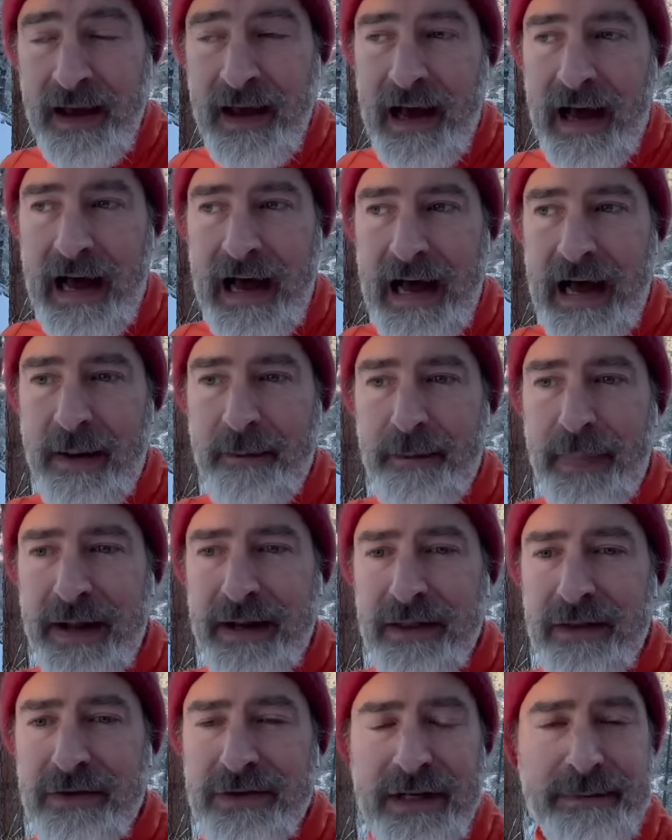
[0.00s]
Uh,
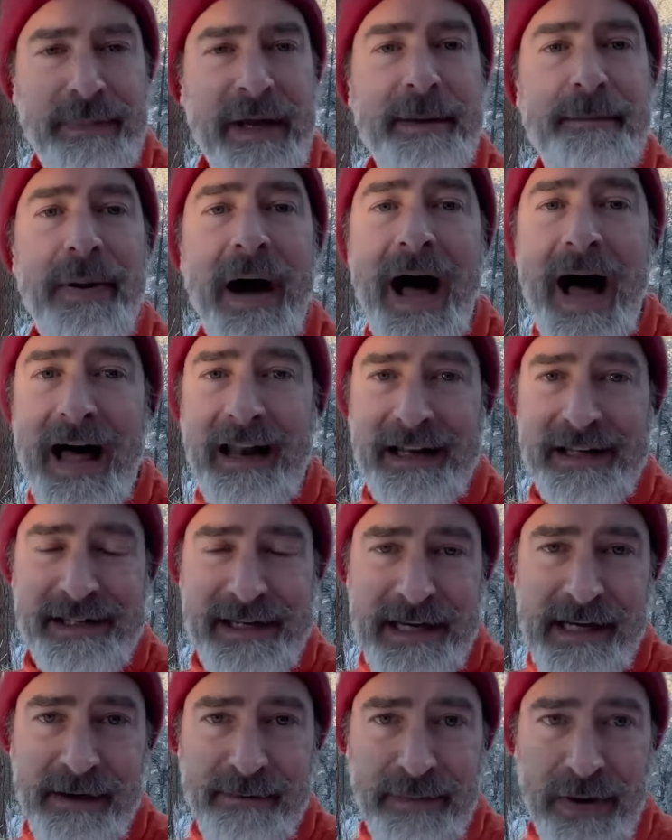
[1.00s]
but there's a big
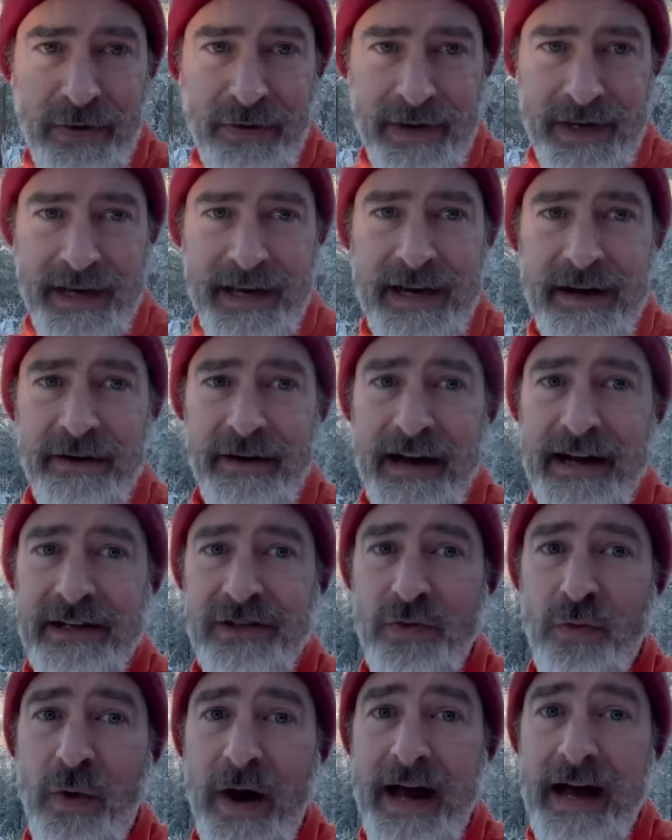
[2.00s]
policy component here
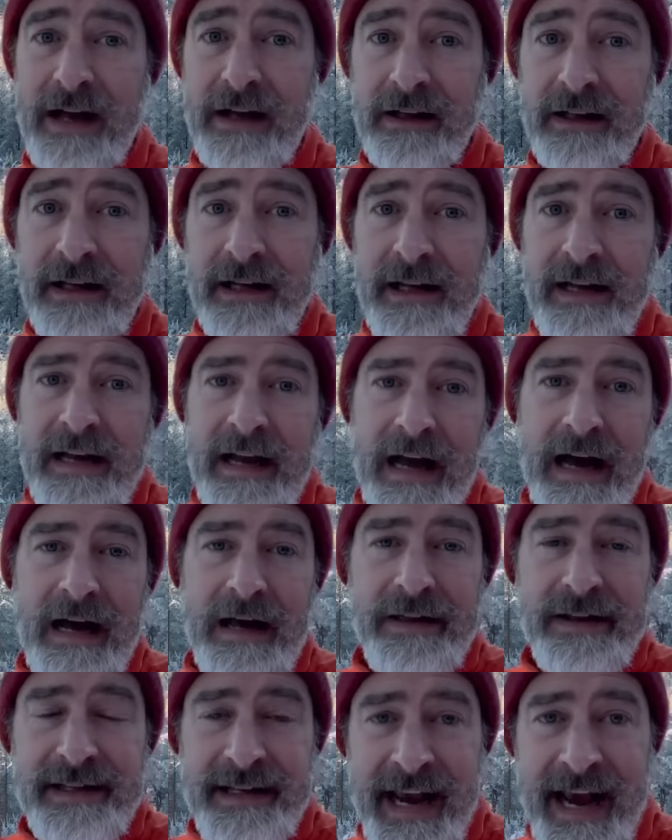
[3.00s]
as well.
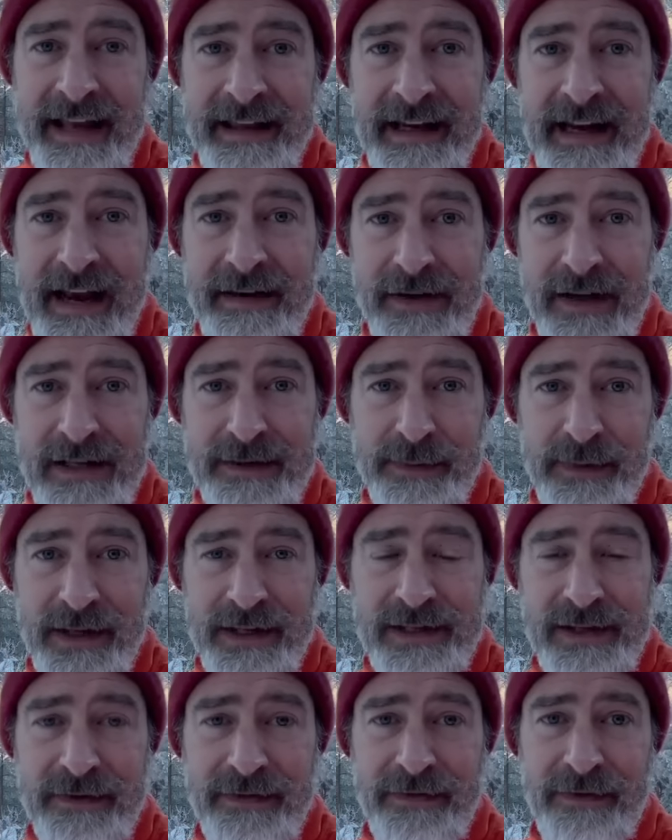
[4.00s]
Uh, the Scandinavians
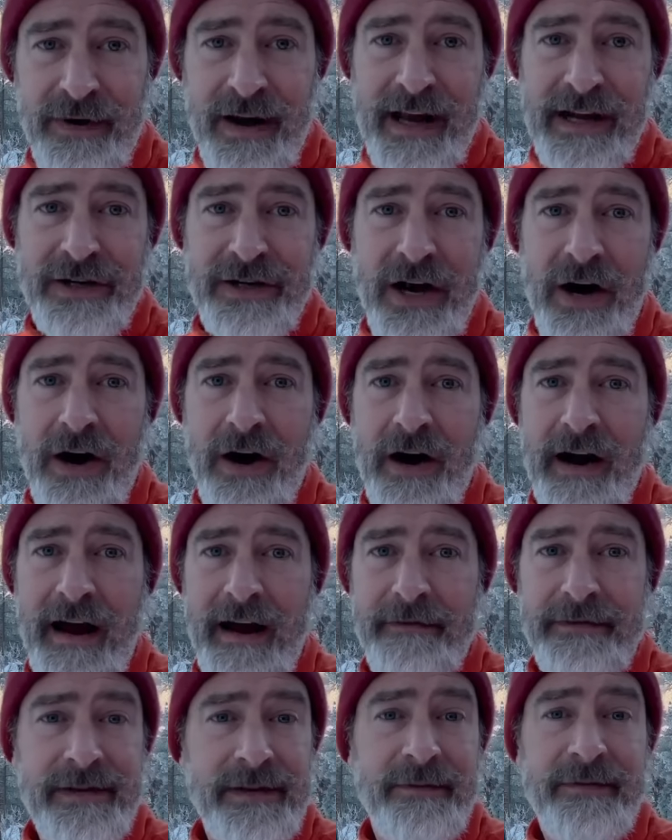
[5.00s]
plus the French are
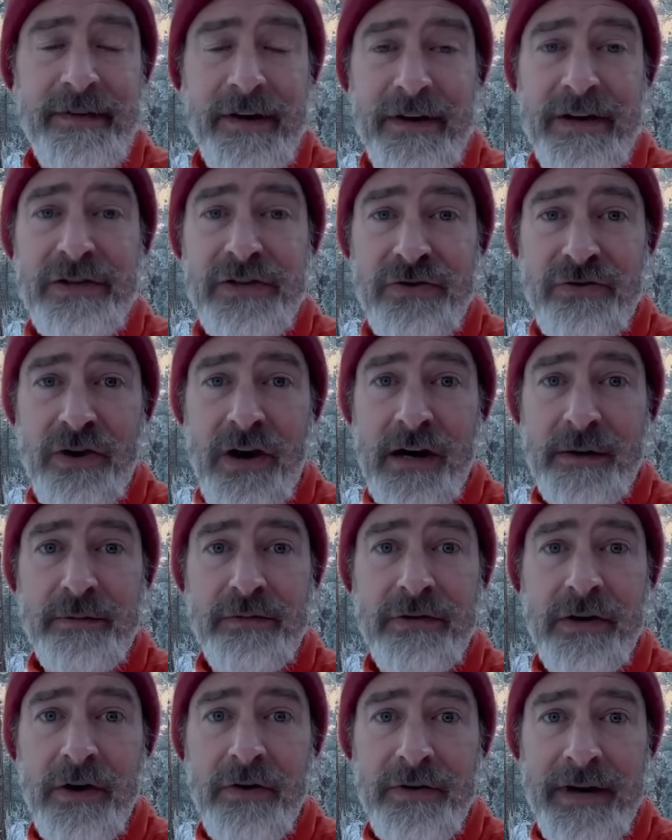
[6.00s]
have some very strong
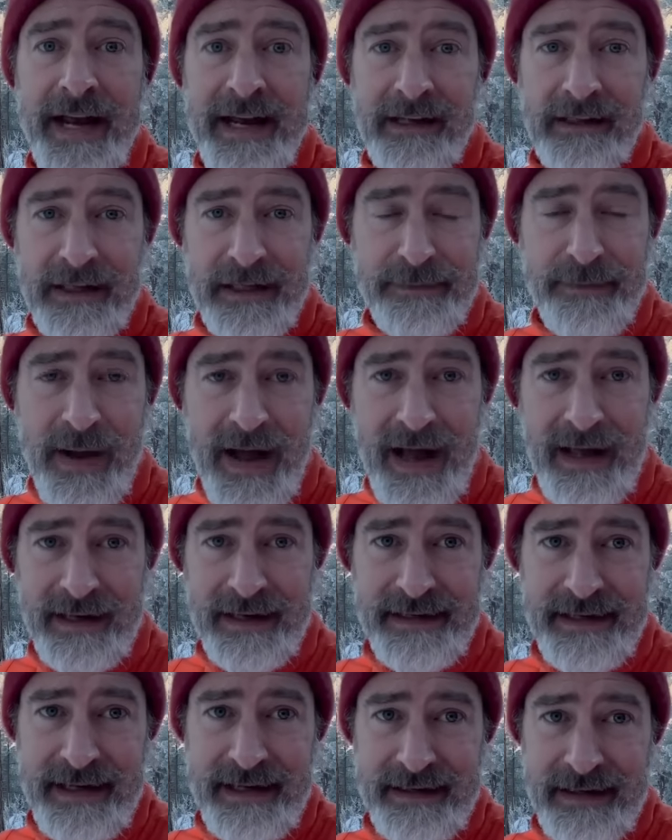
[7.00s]
pro-natalist
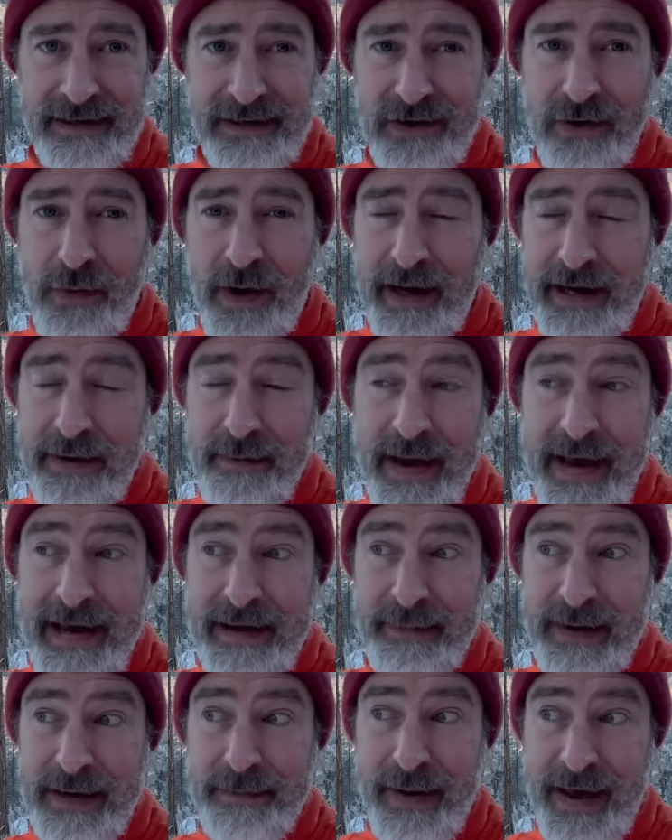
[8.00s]
policies. And so while you
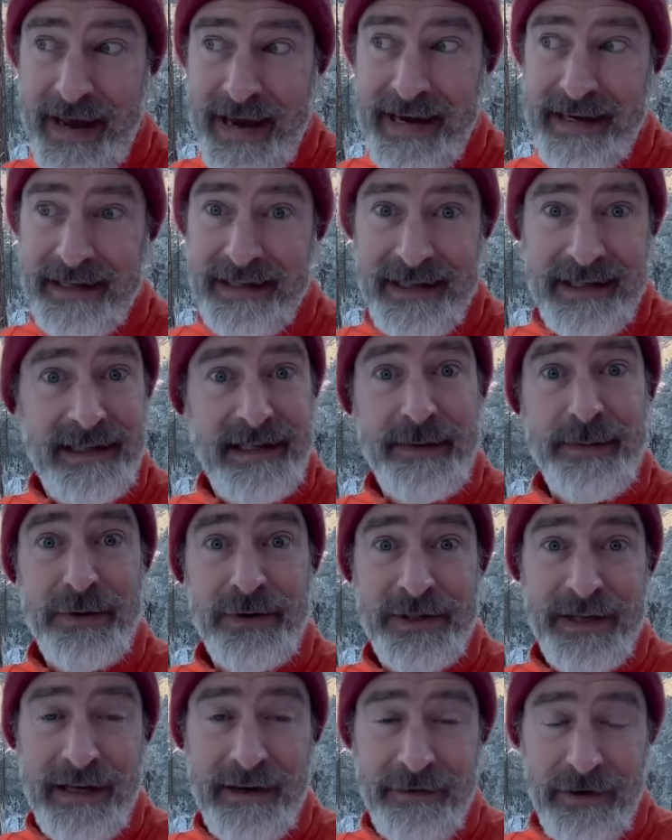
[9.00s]
may be paying
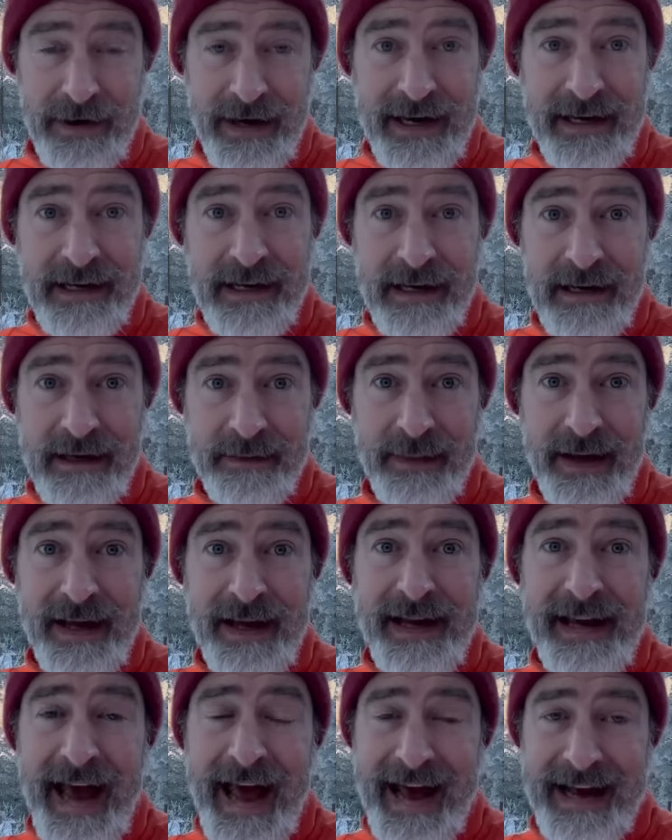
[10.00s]
60% of your income
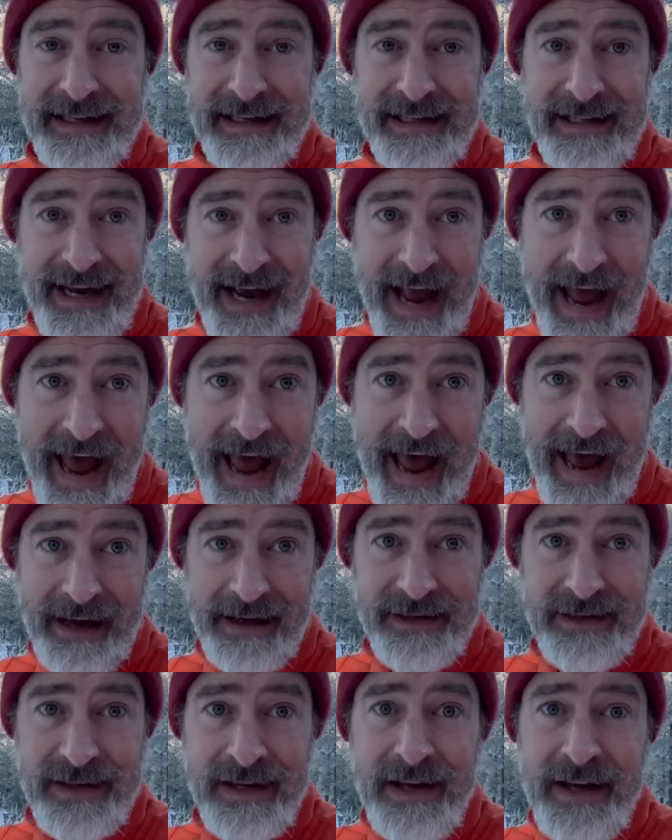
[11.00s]
as
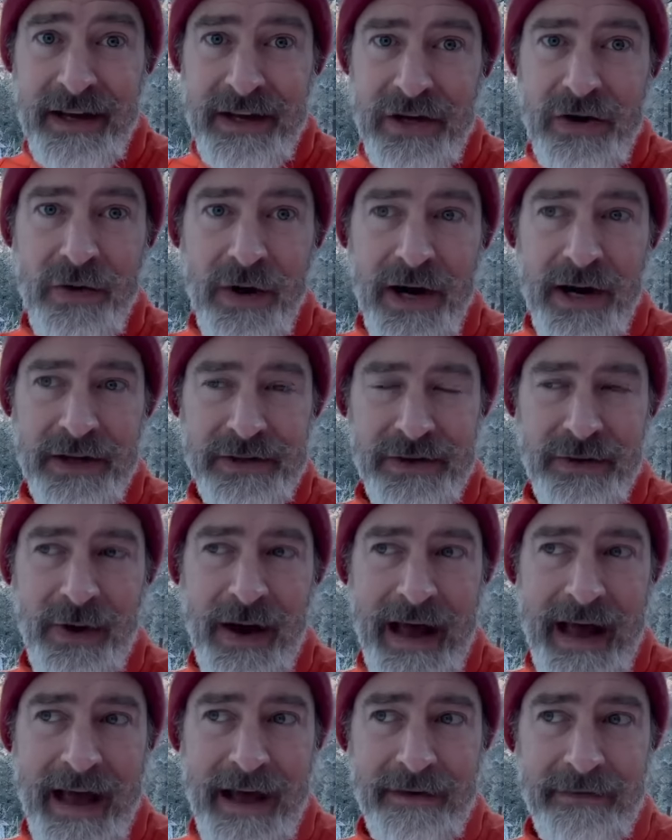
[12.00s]
tax, you also
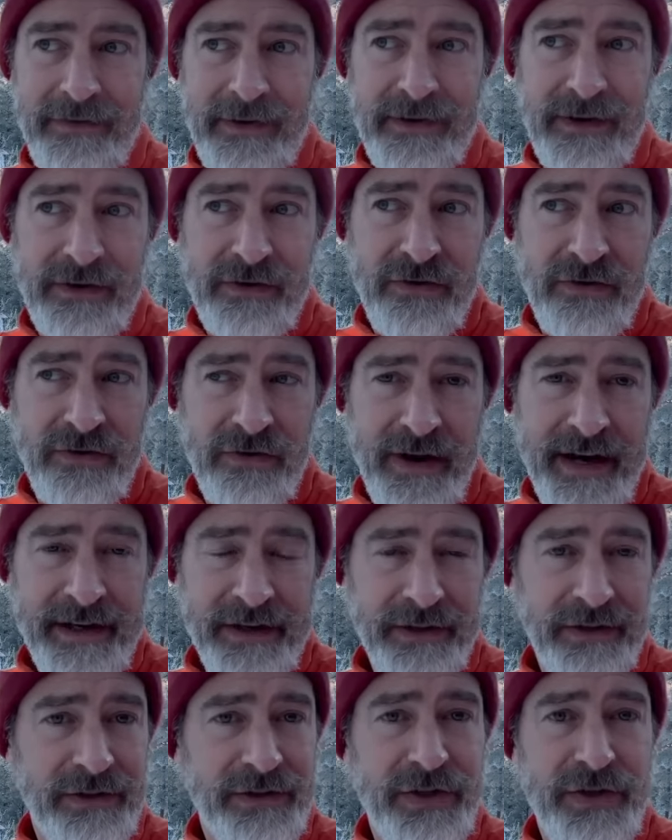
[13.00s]
have
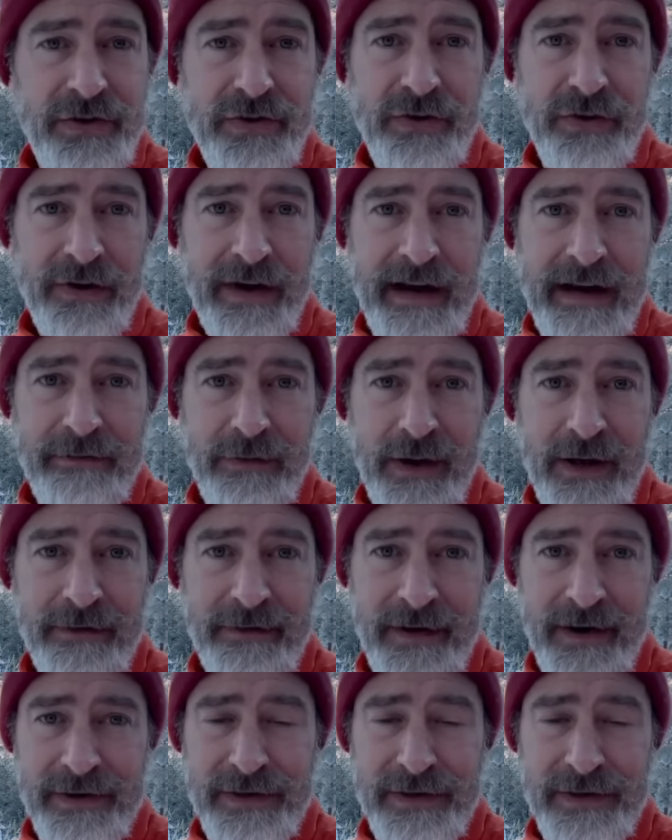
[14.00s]
cradle to grave welfare